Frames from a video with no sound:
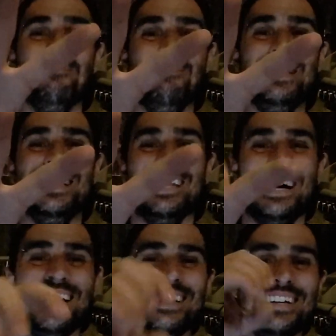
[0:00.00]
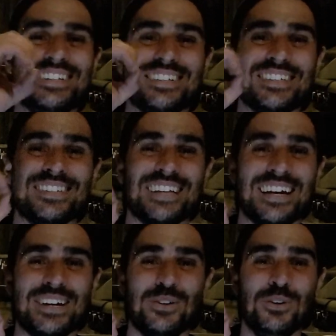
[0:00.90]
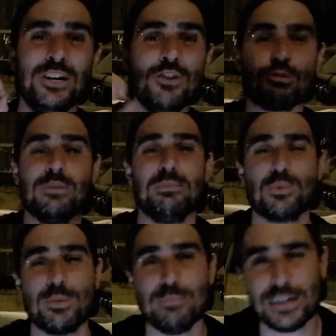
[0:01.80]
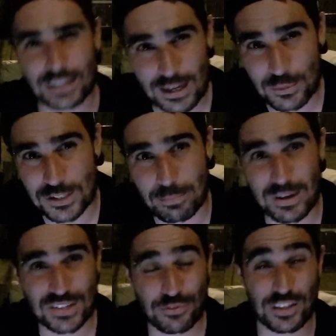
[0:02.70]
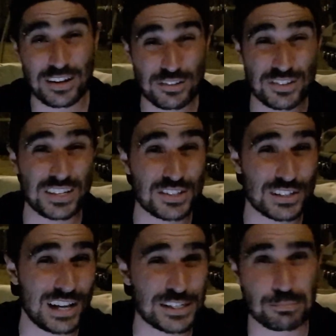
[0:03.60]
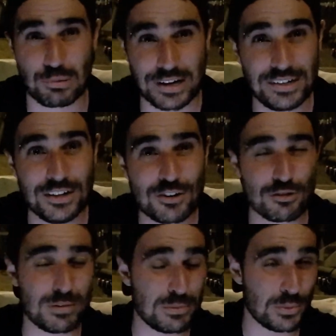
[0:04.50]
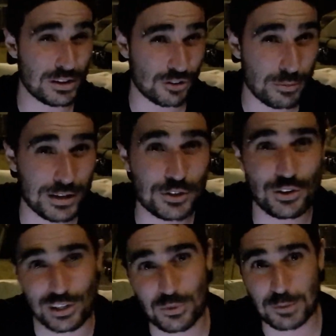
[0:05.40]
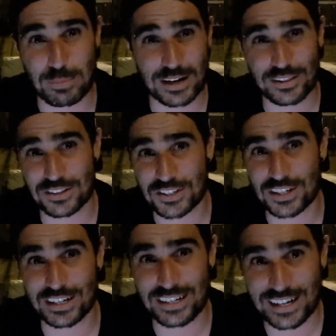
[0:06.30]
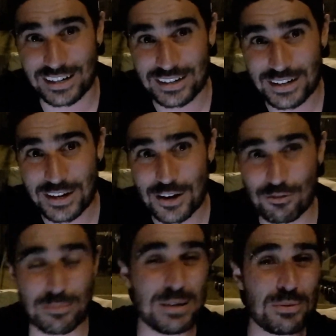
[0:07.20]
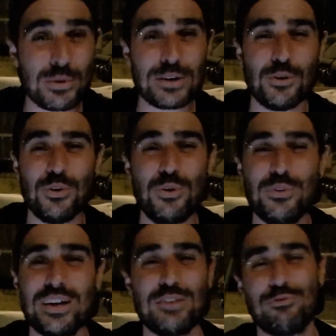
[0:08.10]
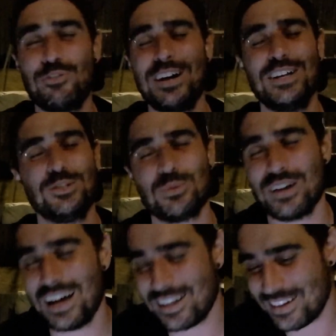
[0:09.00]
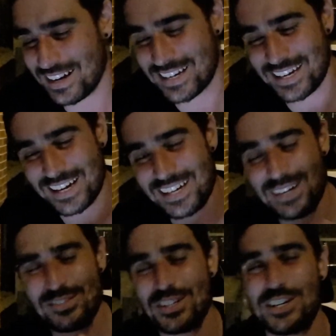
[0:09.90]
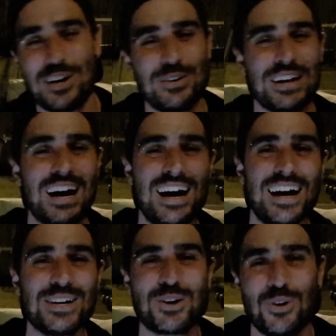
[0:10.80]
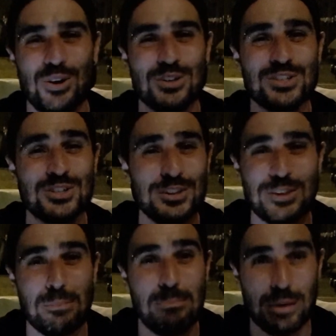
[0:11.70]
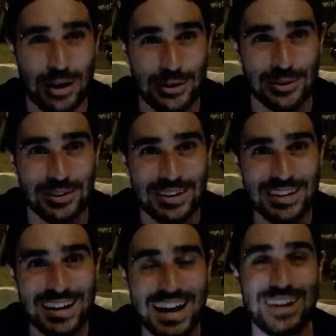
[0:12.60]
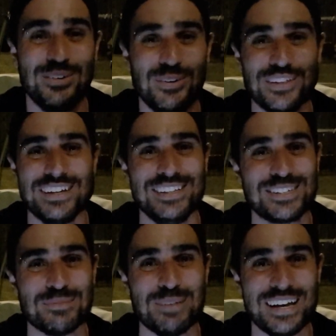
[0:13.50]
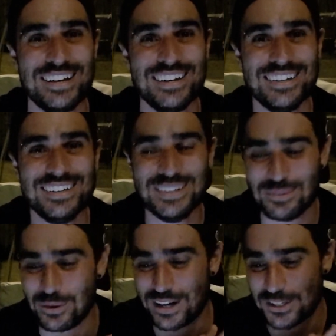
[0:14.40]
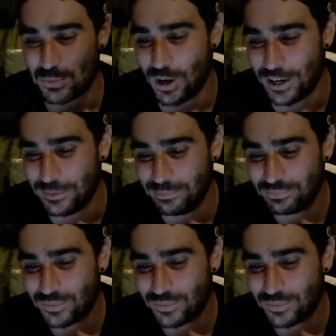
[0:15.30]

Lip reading: Milan 0. Remember when Milan was the best thing since sliced bread? Remember when Romagnoli was better than Skriniar? Remember when all their fans were out of their caves and going hardcore to the bone at all the Inter men? Well, guess what?